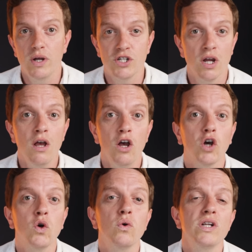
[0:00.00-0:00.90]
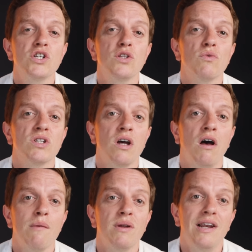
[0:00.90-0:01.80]
which, according to the
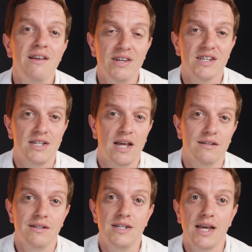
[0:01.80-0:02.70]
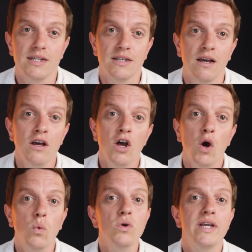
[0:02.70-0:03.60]
retirement living standards data,
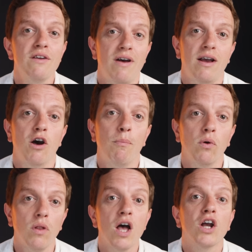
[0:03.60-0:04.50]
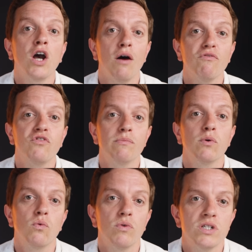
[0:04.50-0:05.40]
would give our couple a
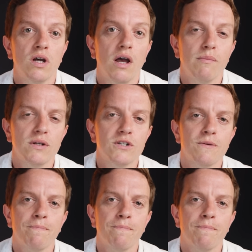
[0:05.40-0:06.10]
comfortable retirement.